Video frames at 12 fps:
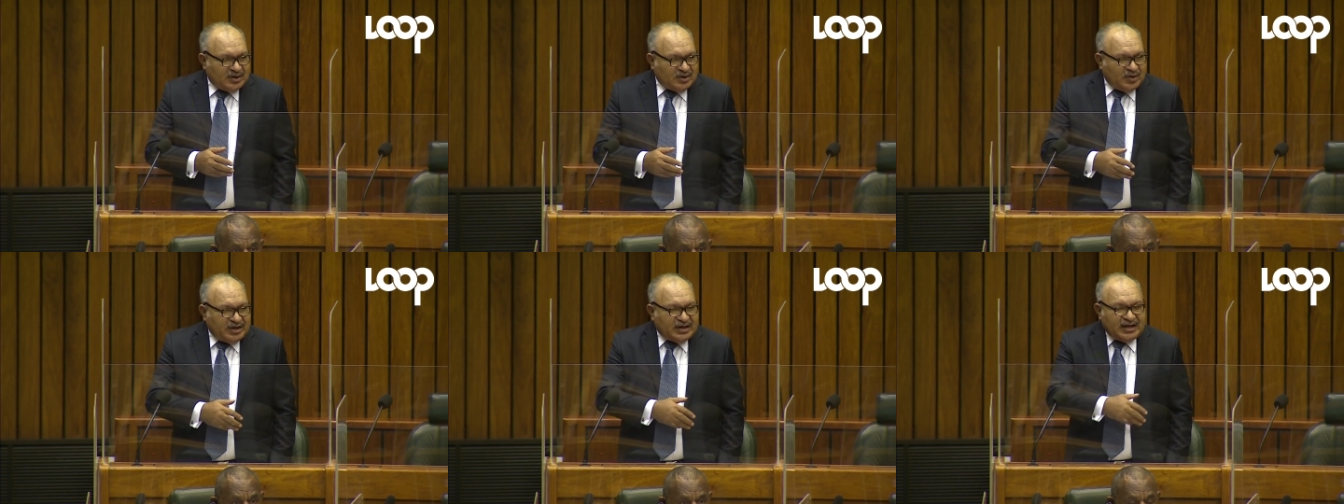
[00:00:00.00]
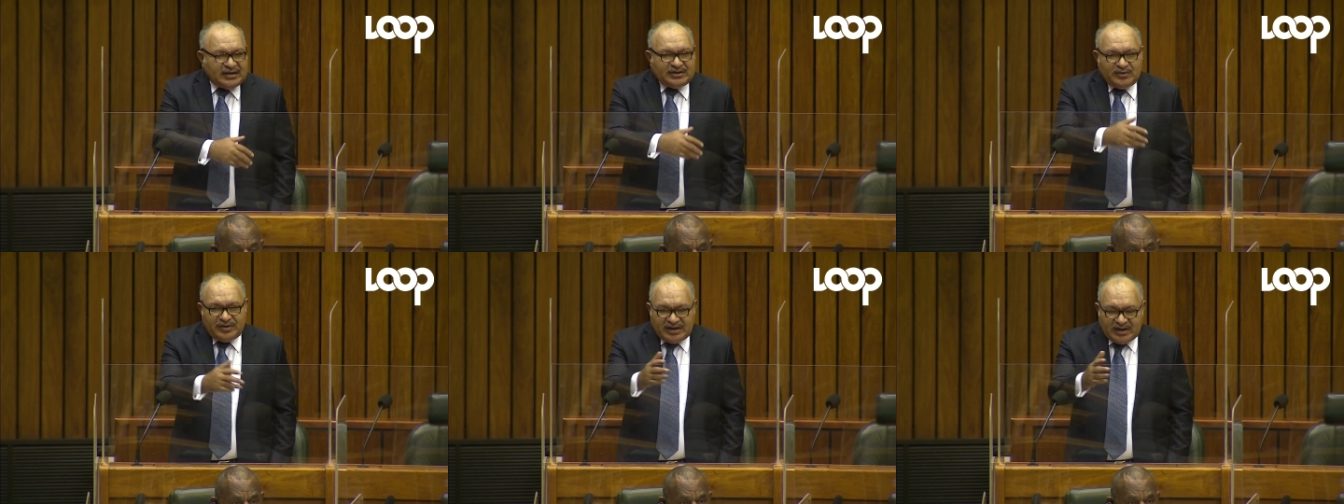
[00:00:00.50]
going out
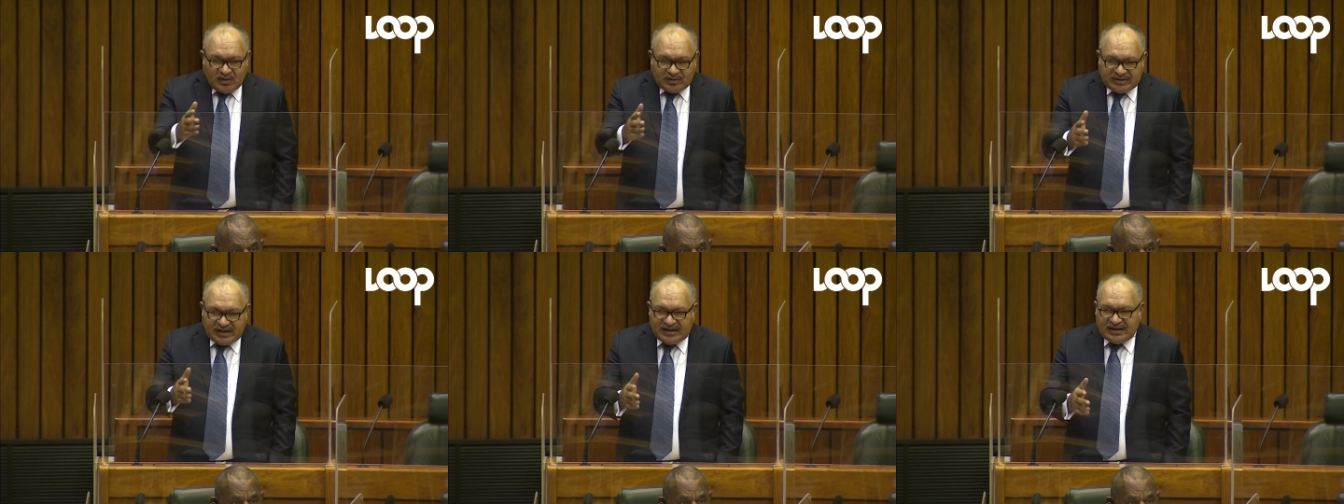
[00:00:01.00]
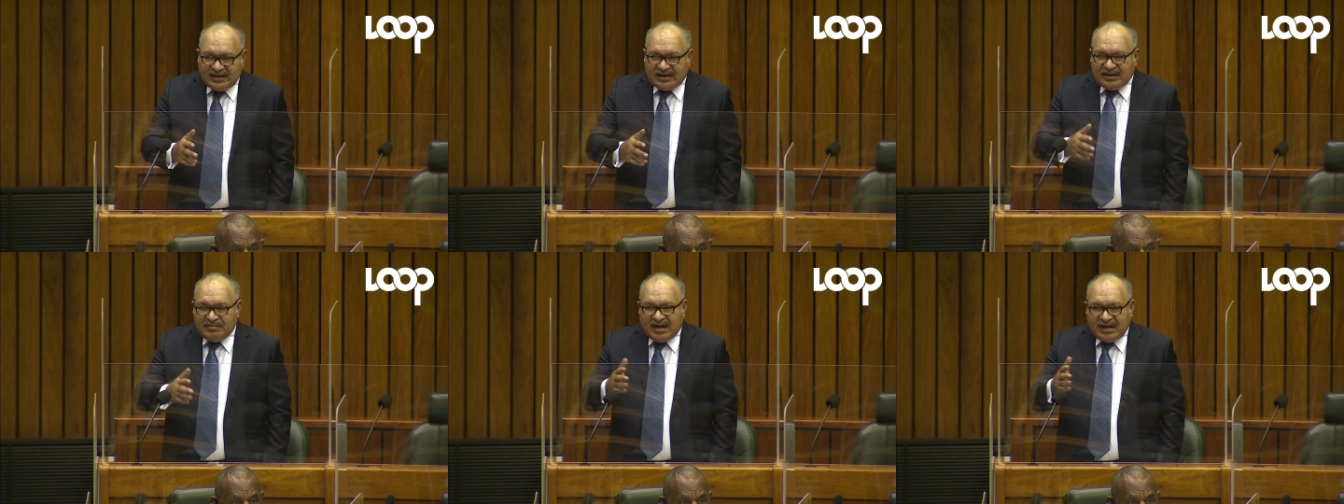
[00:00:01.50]
doing their own thing and
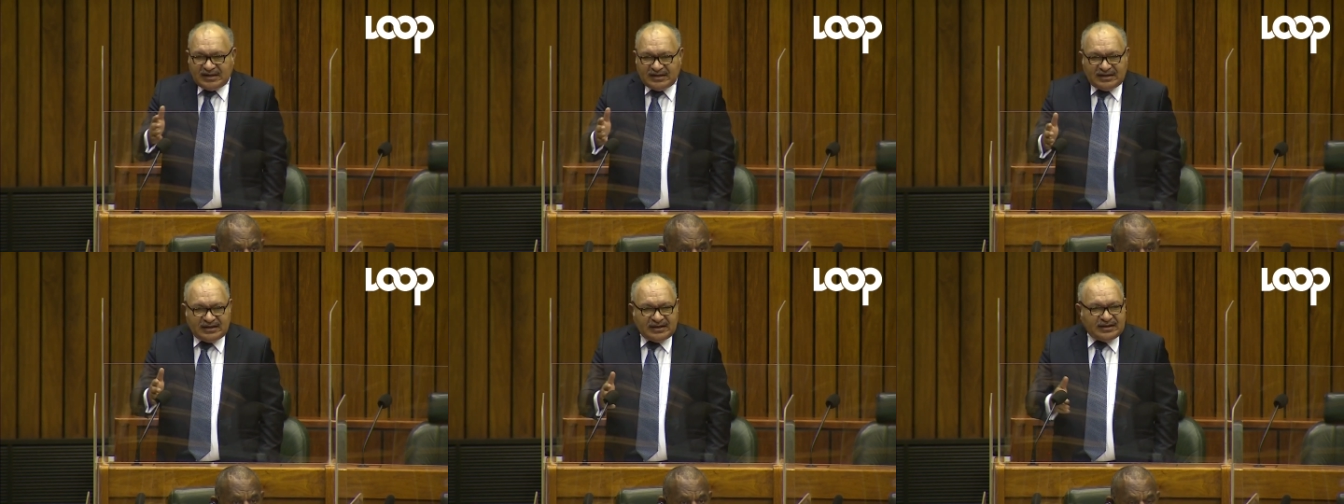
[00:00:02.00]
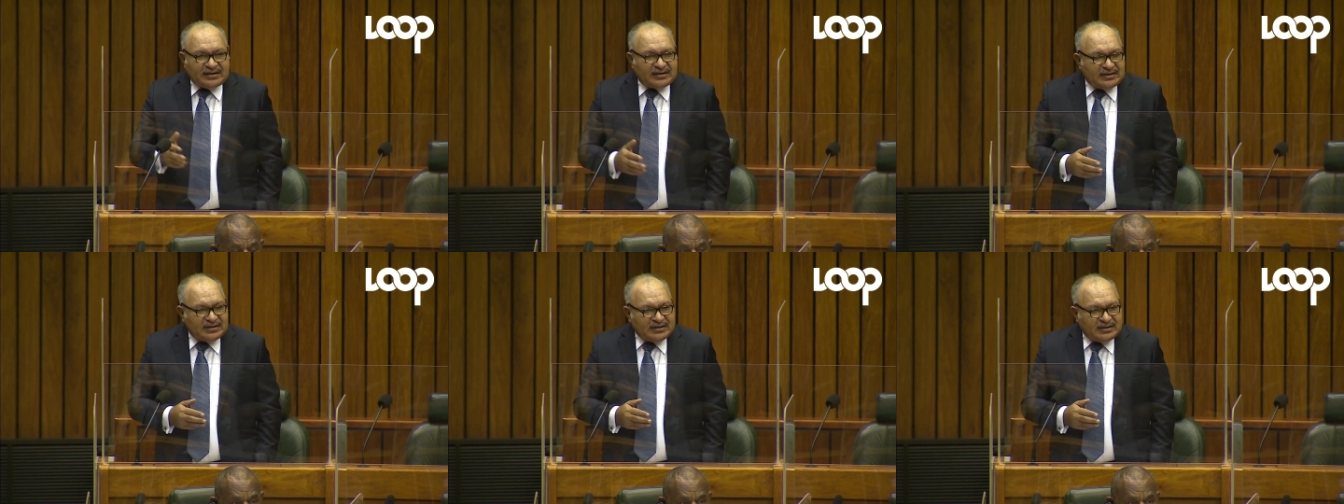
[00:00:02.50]
undermining the
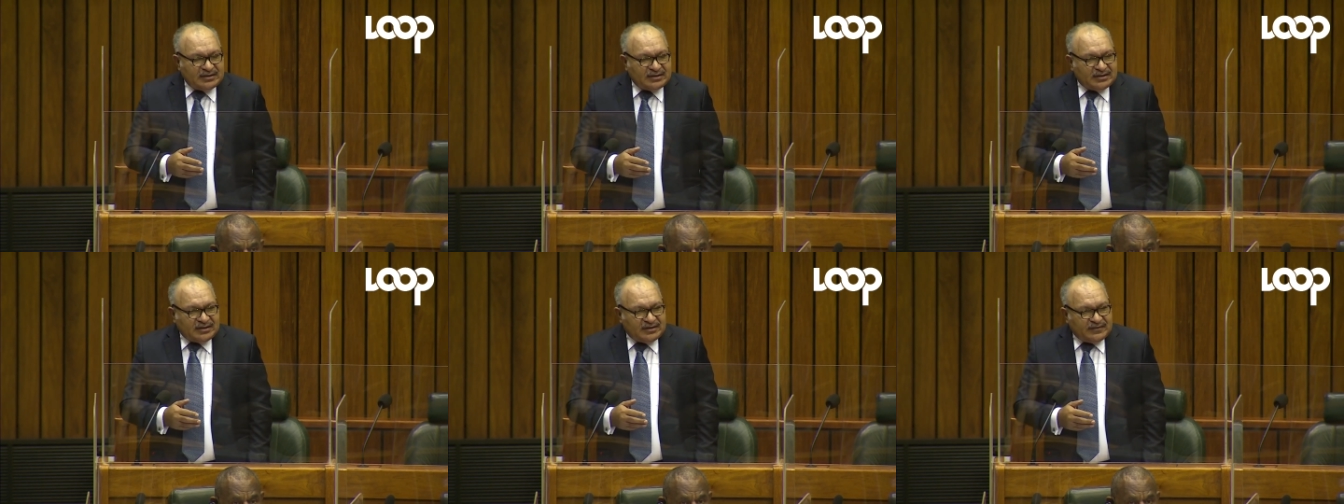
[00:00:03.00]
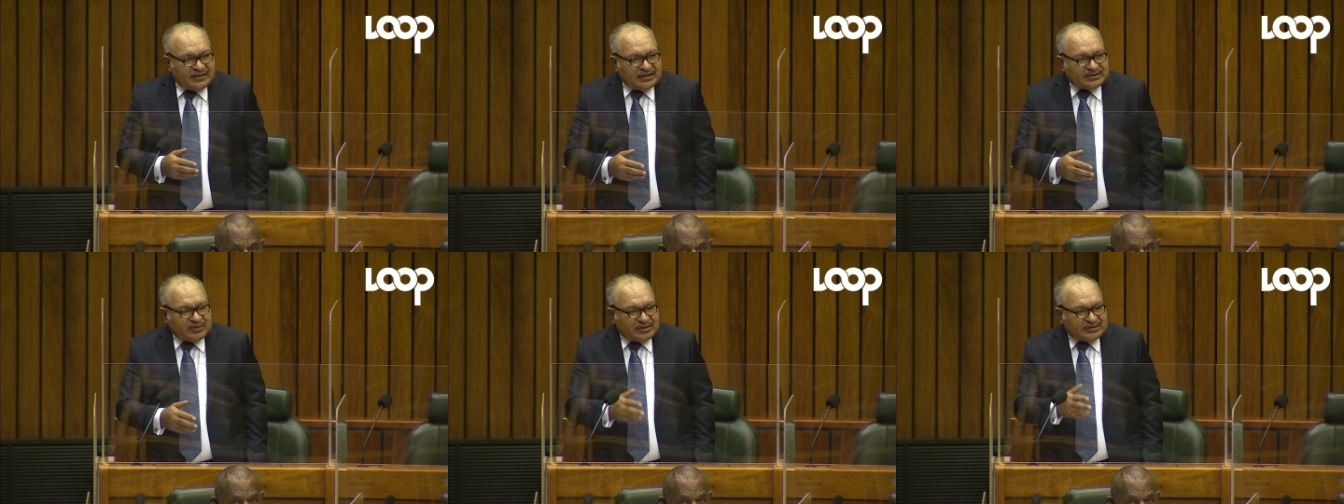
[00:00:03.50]

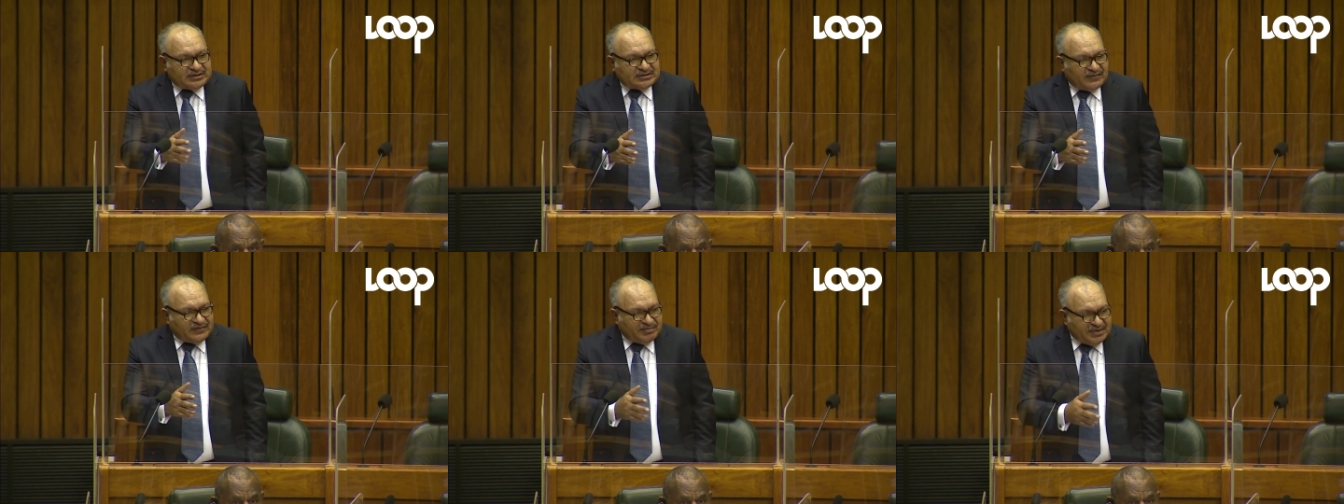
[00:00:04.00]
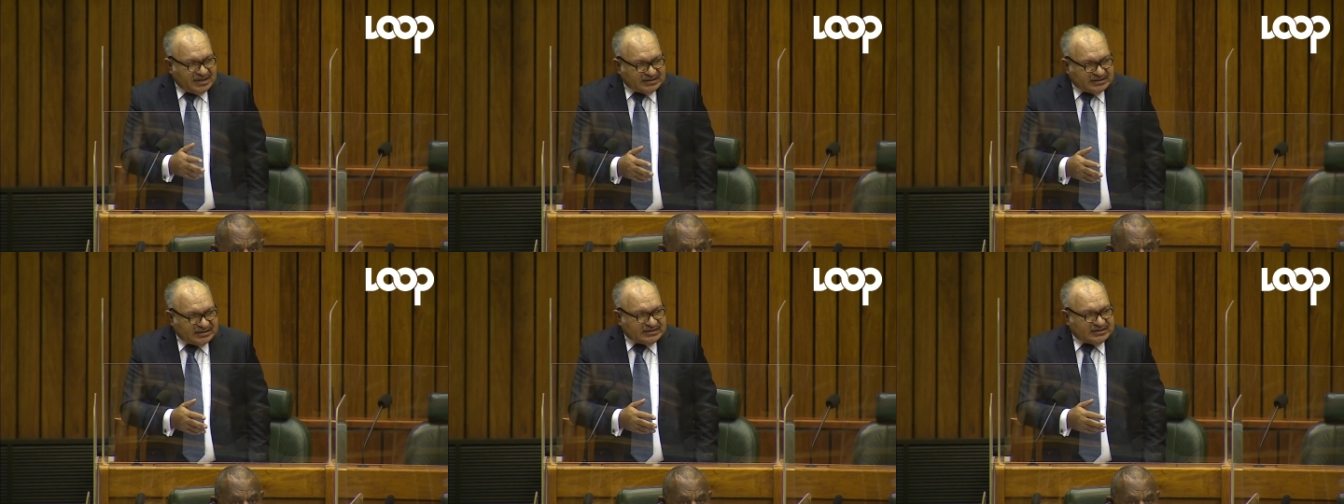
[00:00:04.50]
authorities of the
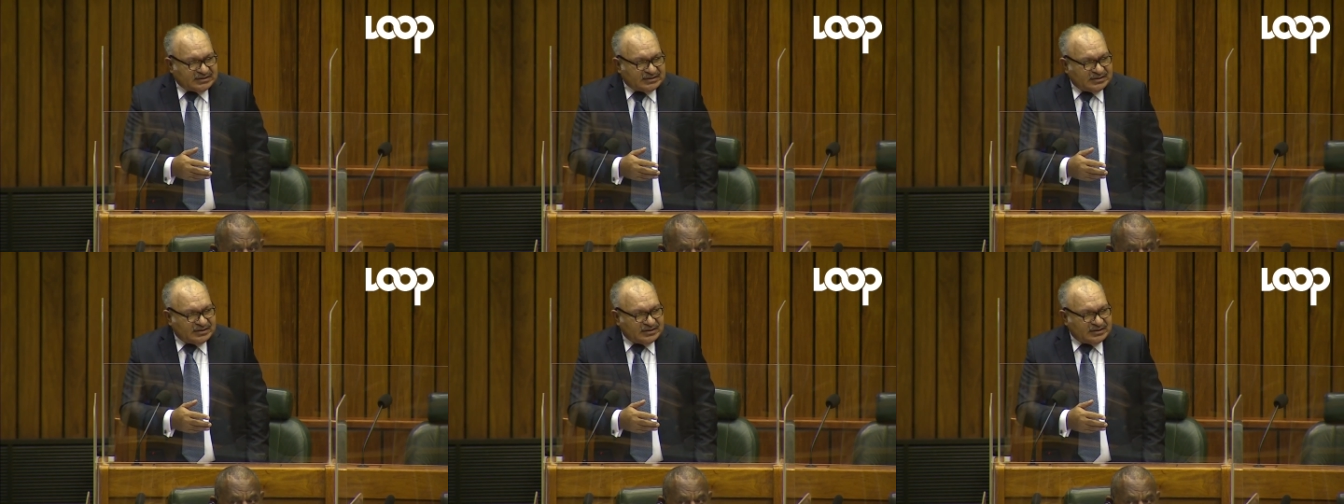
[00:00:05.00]
ministers,